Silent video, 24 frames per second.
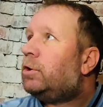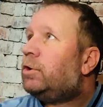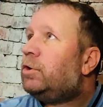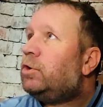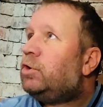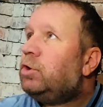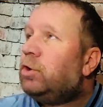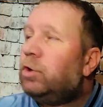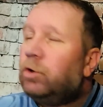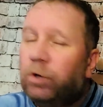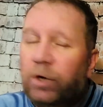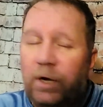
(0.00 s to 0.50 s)

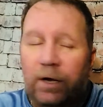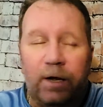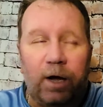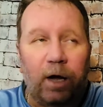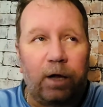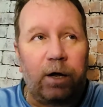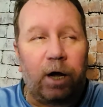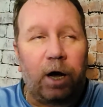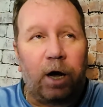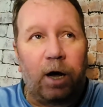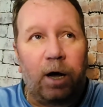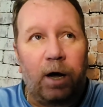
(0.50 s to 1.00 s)

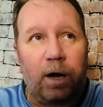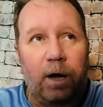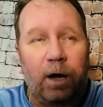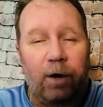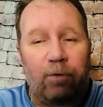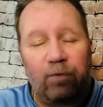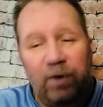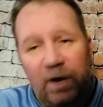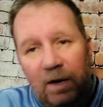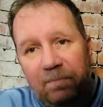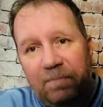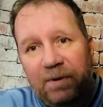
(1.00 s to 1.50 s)
A
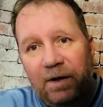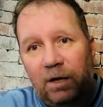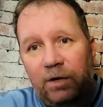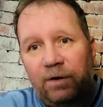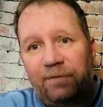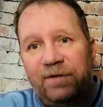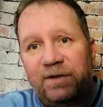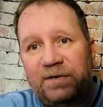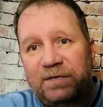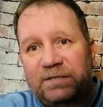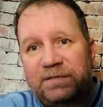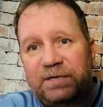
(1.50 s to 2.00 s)
rebuild
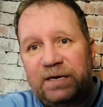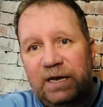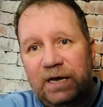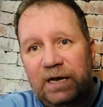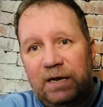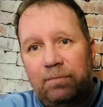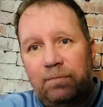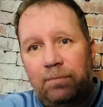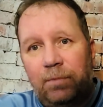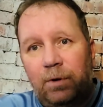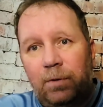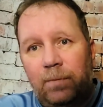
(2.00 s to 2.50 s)
of this
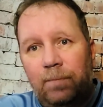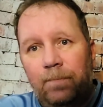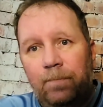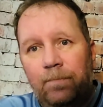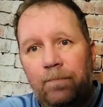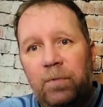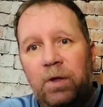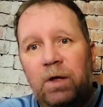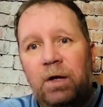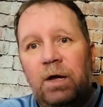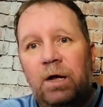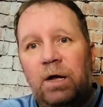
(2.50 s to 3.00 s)
team
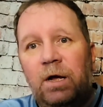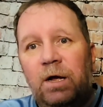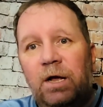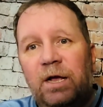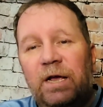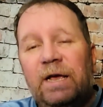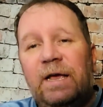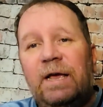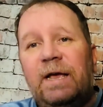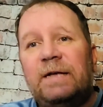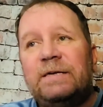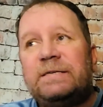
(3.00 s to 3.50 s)

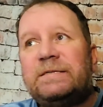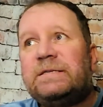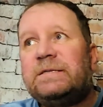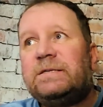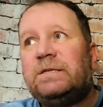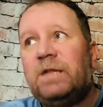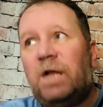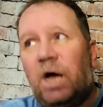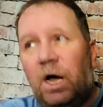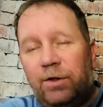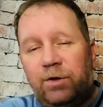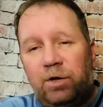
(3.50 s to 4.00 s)
is
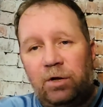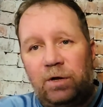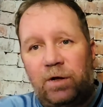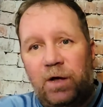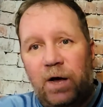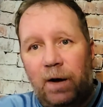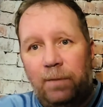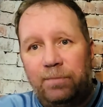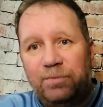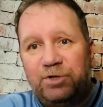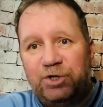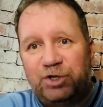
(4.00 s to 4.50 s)
not going to
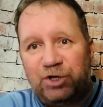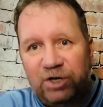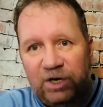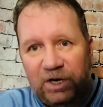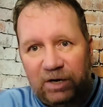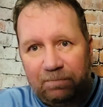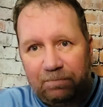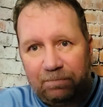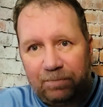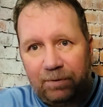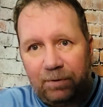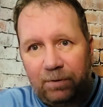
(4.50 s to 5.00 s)
come
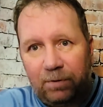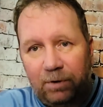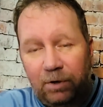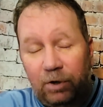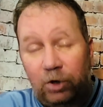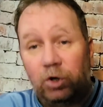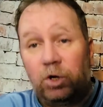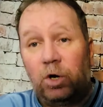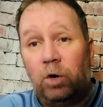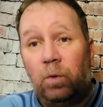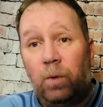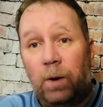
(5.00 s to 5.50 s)
cheap.
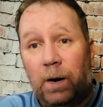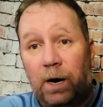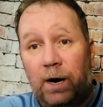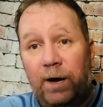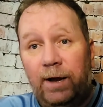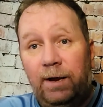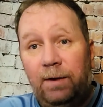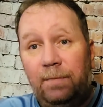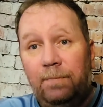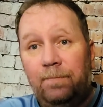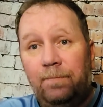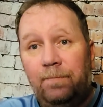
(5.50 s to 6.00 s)
You know
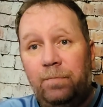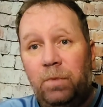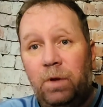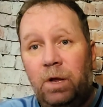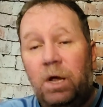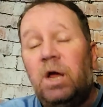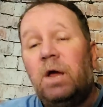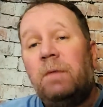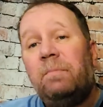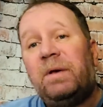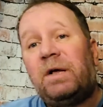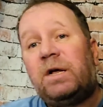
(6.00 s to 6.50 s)
why?
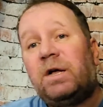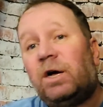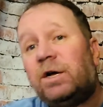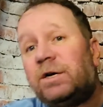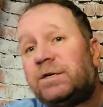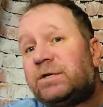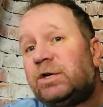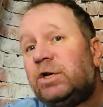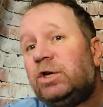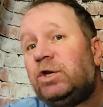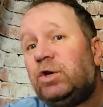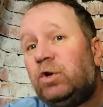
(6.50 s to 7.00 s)

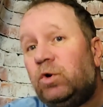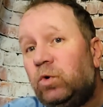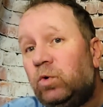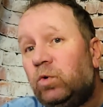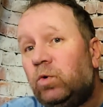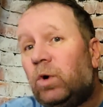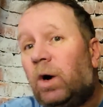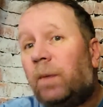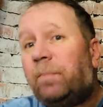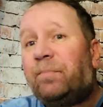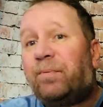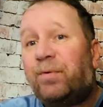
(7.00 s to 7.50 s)
Because
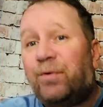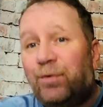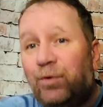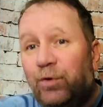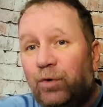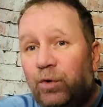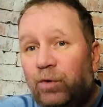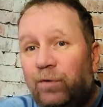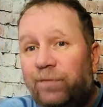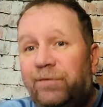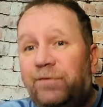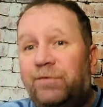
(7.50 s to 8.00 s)
you
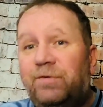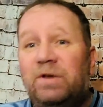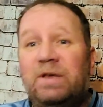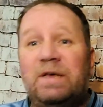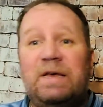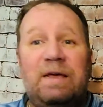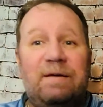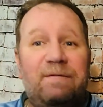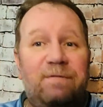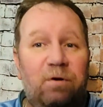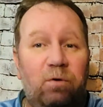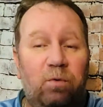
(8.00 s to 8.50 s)
approved to
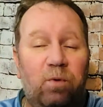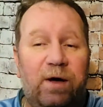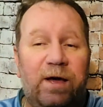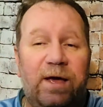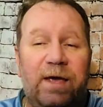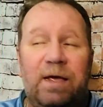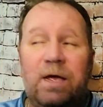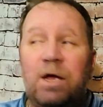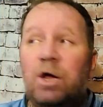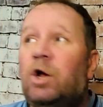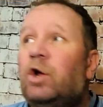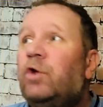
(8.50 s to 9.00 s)
give
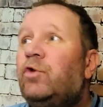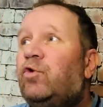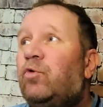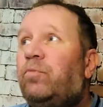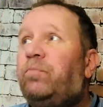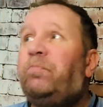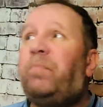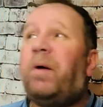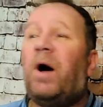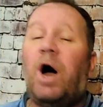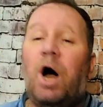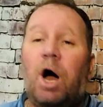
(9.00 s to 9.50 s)
away to
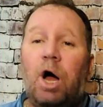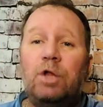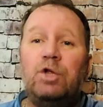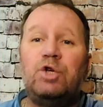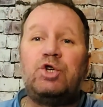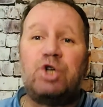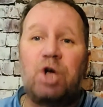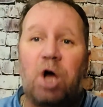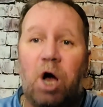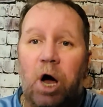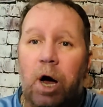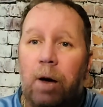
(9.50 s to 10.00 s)
pawn
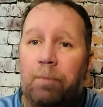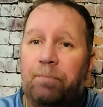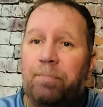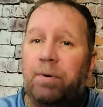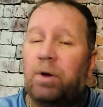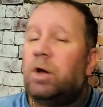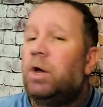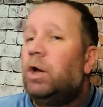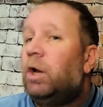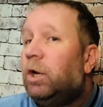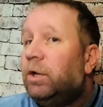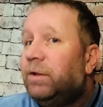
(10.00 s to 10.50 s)
shop
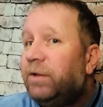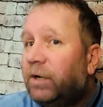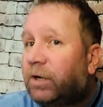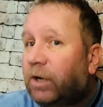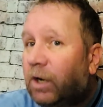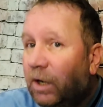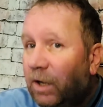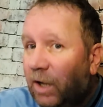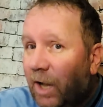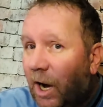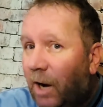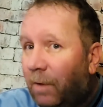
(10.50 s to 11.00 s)
the
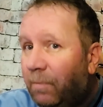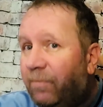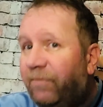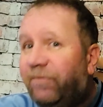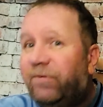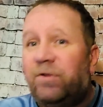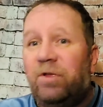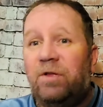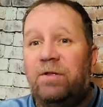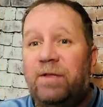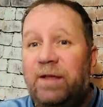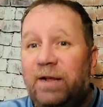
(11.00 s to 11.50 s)
club
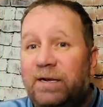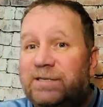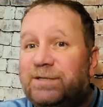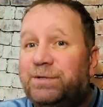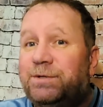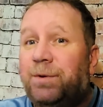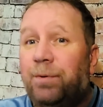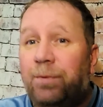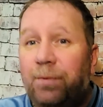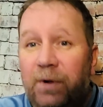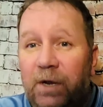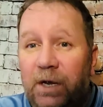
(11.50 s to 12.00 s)
for the
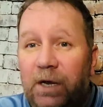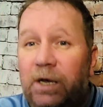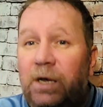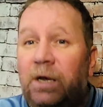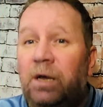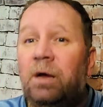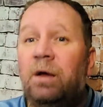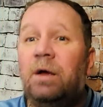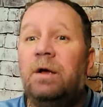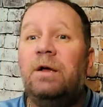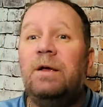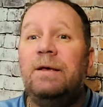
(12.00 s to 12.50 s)
next
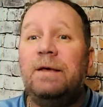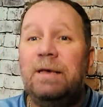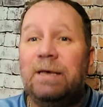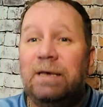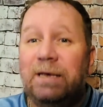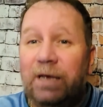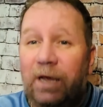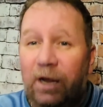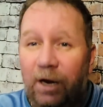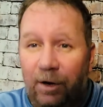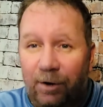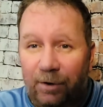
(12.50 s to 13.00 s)
3
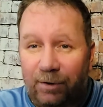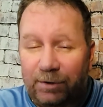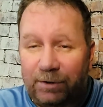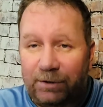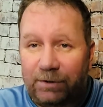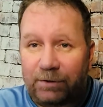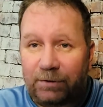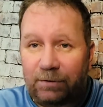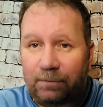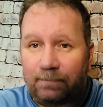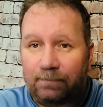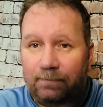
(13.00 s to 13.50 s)

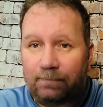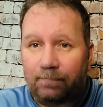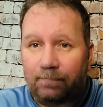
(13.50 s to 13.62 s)
years.